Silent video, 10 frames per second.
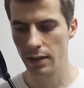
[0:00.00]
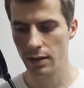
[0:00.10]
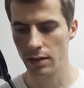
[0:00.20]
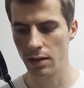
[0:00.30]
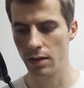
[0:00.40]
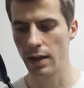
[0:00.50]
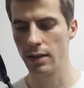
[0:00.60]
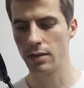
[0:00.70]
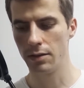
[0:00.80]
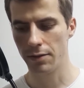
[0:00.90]

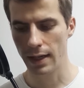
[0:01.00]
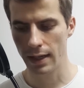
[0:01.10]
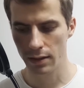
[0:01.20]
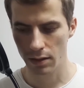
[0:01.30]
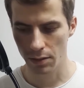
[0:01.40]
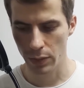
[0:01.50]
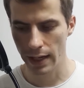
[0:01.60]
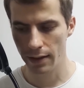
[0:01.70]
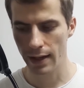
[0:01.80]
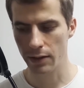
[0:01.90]
it's
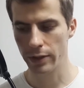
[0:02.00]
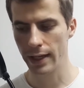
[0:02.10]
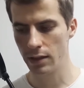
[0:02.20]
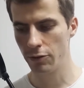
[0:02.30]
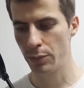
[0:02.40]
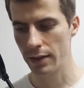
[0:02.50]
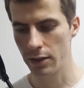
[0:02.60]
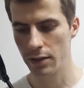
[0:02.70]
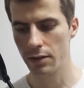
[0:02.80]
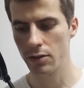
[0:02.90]
defined by the
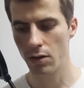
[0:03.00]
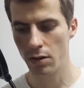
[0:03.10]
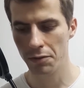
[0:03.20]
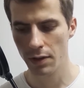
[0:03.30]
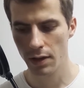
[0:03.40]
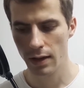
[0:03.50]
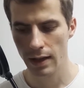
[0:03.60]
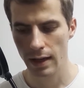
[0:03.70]
aggregative patterns of